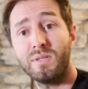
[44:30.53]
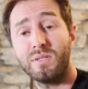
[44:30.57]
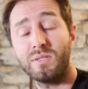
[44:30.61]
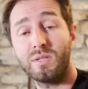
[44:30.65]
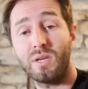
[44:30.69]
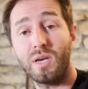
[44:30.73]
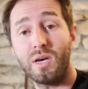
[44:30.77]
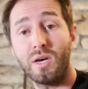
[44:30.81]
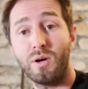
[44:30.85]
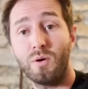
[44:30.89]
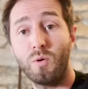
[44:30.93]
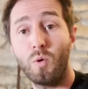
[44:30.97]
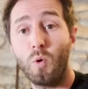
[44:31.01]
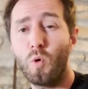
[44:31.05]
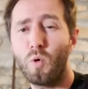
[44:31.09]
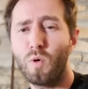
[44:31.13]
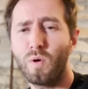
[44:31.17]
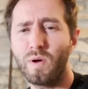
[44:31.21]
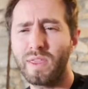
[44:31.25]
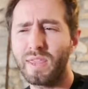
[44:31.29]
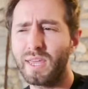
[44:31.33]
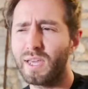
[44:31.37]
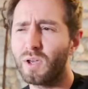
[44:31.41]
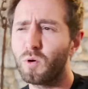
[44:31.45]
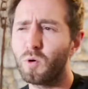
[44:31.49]
So, or
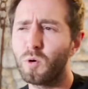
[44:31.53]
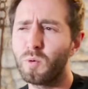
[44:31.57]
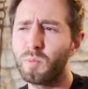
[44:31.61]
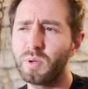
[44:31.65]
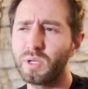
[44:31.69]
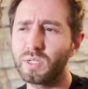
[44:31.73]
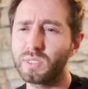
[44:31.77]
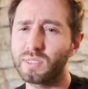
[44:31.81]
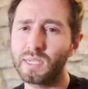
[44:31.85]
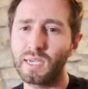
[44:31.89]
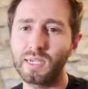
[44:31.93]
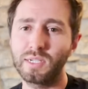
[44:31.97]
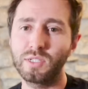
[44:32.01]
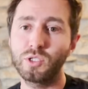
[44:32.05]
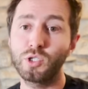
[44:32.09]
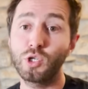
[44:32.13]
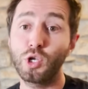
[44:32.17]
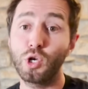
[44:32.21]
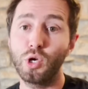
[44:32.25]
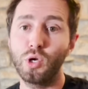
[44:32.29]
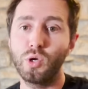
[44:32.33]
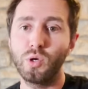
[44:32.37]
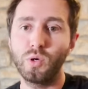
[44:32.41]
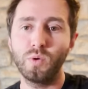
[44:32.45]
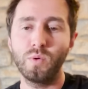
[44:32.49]
I think all but size
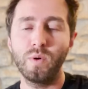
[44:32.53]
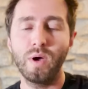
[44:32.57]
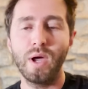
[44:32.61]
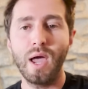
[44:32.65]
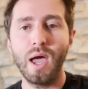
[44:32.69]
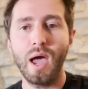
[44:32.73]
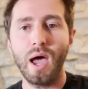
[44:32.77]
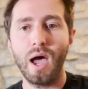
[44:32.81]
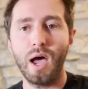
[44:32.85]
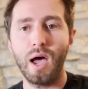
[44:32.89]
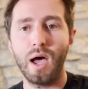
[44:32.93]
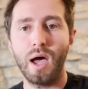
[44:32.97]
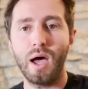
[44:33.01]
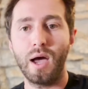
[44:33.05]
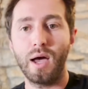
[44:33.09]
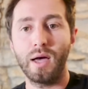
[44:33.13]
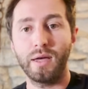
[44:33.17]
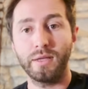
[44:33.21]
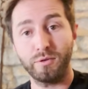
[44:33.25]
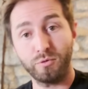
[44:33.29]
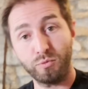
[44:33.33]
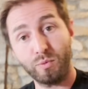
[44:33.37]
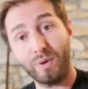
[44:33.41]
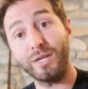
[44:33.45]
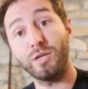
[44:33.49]
2,
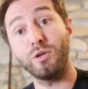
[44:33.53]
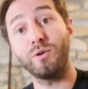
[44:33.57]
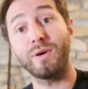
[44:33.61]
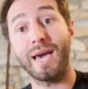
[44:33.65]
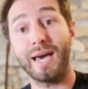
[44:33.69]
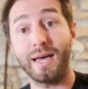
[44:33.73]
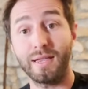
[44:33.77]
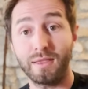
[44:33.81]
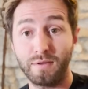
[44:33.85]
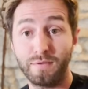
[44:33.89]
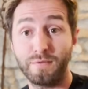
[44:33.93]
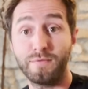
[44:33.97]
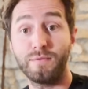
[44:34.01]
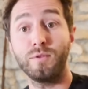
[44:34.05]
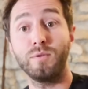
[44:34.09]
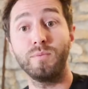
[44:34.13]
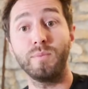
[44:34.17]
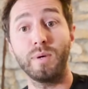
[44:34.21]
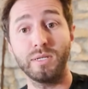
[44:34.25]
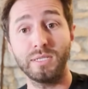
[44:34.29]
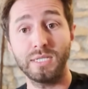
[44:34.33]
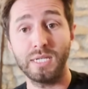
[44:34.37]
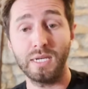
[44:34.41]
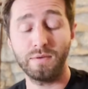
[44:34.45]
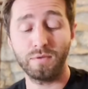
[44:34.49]
where you get the full
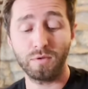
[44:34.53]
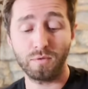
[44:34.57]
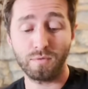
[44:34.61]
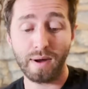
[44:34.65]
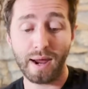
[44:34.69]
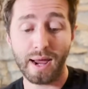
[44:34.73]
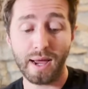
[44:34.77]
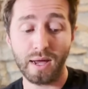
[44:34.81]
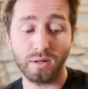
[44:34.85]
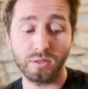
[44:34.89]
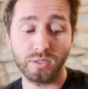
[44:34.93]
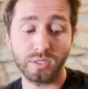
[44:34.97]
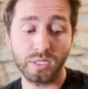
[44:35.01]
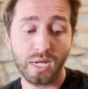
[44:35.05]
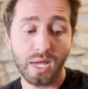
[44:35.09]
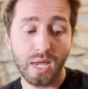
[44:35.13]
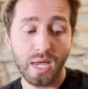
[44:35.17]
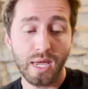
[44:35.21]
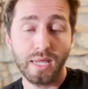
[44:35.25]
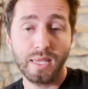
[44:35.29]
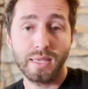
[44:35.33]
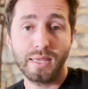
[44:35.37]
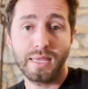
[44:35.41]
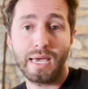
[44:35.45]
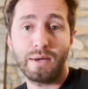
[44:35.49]
motif around,
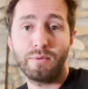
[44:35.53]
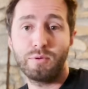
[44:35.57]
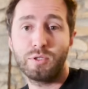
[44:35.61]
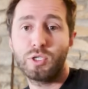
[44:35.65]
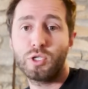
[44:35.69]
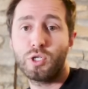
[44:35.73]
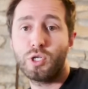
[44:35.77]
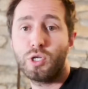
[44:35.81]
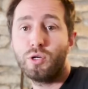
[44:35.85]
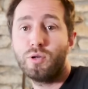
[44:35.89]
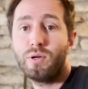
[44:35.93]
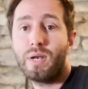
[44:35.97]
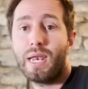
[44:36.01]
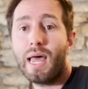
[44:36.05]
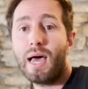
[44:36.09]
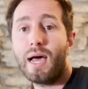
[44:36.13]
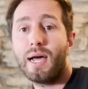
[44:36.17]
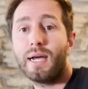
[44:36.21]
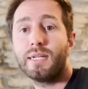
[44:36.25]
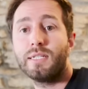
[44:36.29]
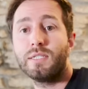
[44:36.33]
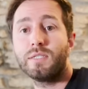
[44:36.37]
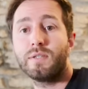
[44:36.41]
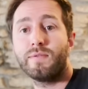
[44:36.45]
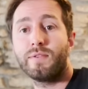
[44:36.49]
there was 2
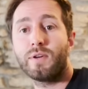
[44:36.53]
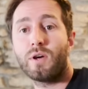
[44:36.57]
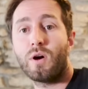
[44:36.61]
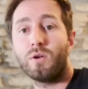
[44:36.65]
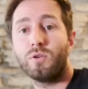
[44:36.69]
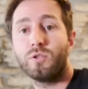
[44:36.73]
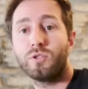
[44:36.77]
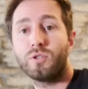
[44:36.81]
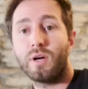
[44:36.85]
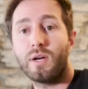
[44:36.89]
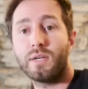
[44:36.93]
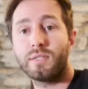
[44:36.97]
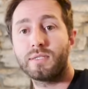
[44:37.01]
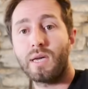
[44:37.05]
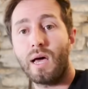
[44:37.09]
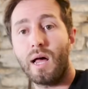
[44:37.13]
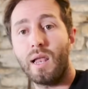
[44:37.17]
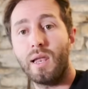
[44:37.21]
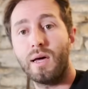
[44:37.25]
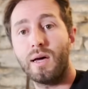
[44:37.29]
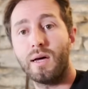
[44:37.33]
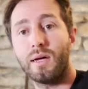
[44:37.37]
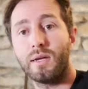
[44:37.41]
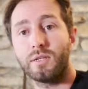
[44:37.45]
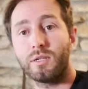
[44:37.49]
lines of the contrast
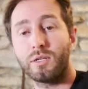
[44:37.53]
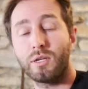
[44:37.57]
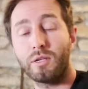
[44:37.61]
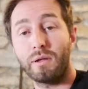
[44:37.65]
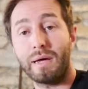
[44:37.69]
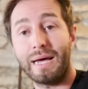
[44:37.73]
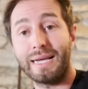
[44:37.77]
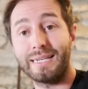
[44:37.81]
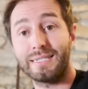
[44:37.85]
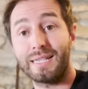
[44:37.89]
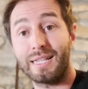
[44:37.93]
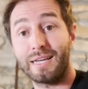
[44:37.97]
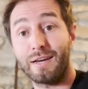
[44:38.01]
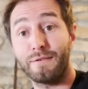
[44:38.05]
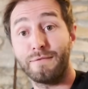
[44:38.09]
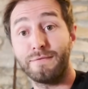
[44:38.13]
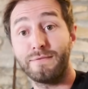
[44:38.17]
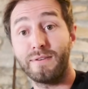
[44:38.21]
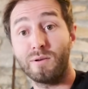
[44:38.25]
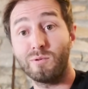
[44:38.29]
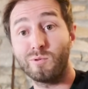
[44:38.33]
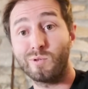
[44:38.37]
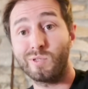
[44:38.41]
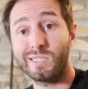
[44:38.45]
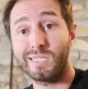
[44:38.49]
colour as like a
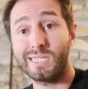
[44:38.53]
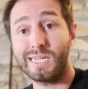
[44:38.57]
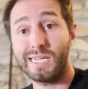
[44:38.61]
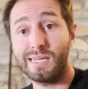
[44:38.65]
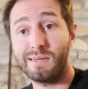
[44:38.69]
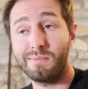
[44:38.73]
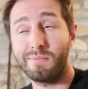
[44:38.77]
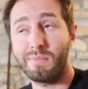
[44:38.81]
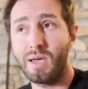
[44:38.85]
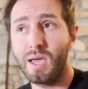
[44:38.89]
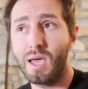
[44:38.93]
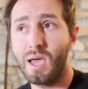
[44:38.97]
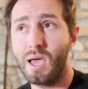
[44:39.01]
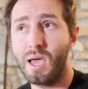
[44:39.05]
false seam.